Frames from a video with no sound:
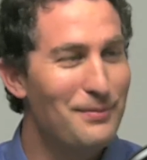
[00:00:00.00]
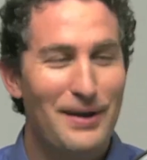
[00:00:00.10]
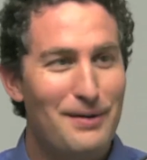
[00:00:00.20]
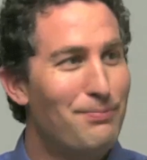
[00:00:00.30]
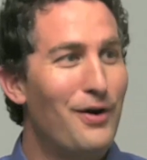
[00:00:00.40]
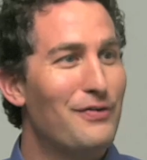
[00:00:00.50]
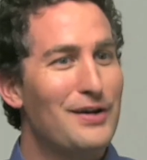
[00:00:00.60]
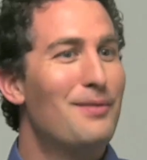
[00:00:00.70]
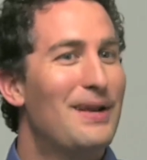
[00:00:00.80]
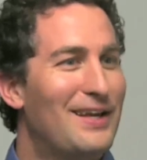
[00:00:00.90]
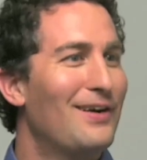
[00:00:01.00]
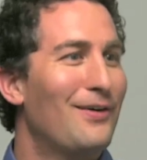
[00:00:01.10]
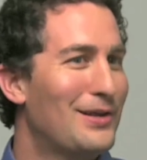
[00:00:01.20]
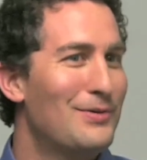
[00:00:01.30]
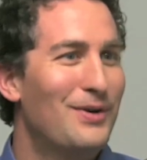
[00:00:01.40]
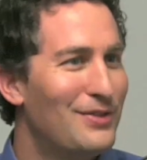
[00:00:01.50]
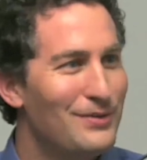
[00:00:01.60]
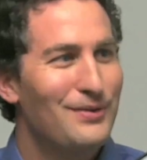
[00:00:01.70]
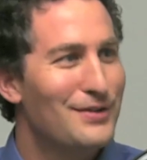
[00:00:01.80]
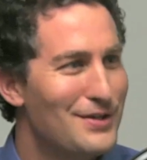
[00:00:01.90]
you made it perfect. Nobody can argue with
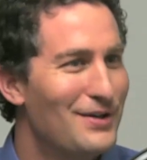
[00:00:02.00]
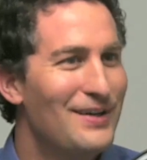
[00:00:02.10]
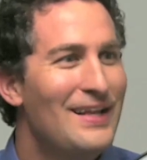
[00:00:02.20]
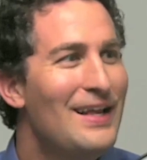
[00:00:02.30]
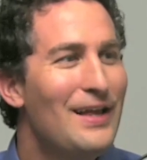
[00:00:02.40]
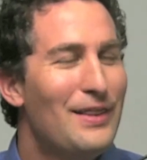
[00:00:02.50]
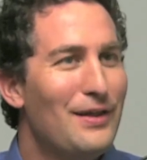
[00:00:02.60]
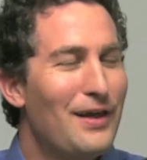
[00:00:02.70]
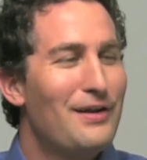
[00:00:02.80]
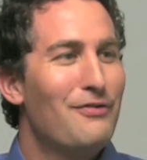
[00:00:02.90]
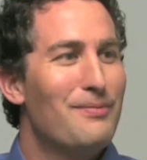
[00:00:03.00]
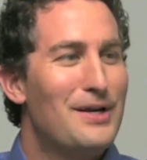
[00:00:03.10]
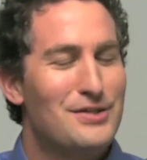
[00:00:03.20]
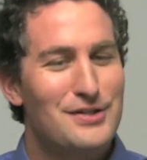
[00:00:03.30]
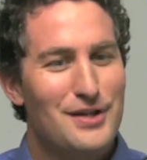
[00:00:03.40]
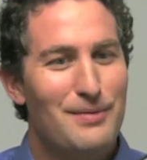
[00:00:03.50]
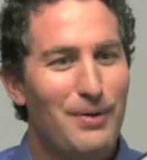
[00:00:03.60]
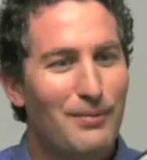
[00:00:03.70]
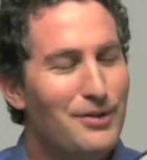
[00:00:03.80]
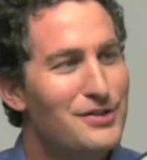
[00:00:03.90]
you, and there's no that information is not
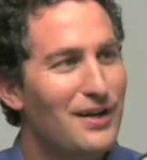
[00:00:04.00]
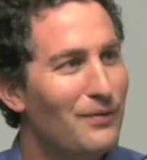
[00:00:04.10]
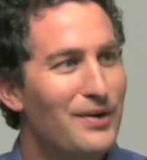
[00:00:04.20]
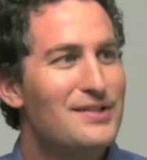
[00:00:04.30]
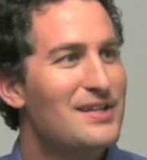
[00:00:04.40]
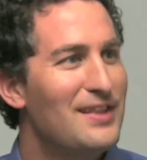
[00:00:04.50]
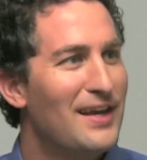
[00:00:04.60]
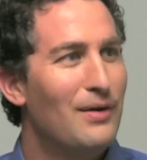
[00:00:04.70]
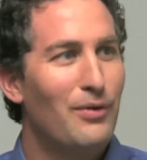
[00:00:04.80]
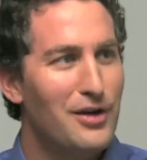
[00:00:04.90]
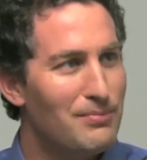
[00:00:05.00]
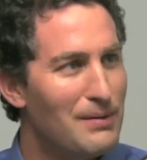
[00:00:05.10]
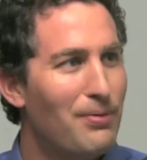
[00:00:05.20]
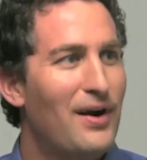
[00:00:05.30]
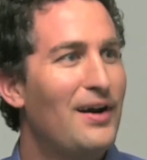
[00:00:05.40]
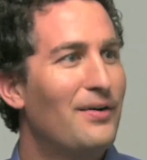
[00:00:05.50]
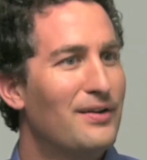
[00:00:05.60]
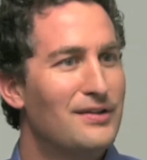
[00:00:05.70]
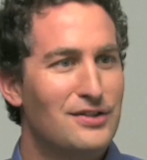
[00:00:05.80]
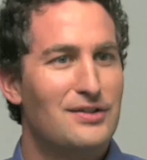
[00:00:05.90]
published. And I want to see that, and I want you to be proud,
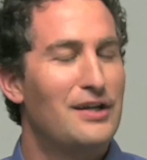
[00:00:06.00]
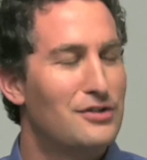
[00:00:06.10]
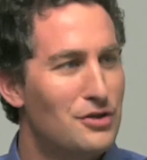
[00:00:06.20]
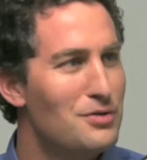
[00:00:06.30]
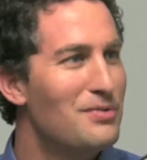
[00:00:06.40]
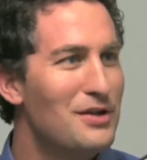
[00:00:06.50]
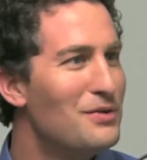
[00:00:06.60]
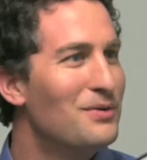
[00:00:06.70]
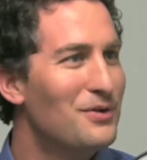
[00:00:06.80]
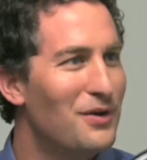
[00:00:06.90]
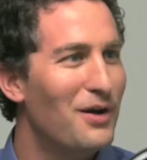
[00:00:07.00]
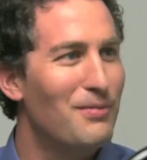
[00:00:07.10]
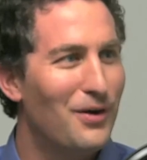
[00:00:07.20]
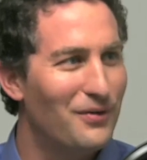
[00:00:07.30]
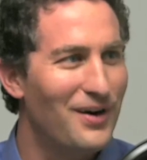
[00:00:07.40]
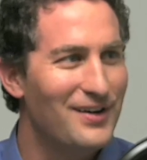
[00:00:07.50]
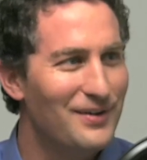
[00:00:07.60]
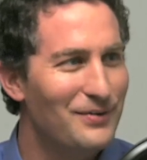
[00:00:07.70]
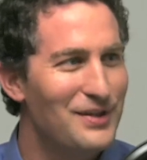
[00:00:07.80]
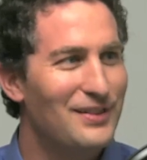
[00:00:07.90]
and just assume that you you got them all right
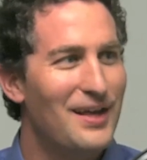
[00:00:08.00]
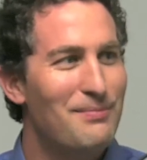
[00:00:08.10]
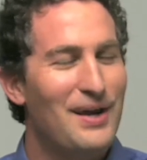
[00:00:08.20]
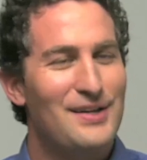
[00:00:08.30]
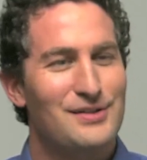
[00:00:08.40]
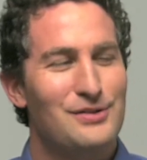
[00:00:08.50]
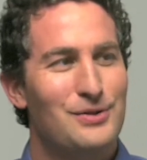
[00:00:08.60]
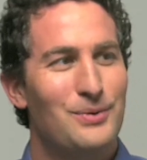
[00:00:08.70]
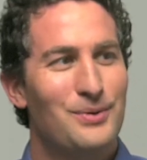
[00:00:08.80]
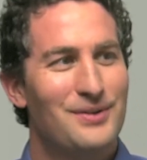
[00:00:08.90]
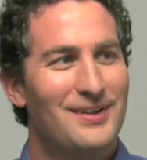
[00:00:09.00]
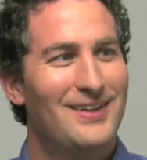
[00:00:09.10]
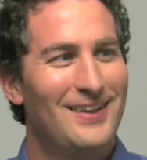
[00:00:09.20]
when you get that passing score.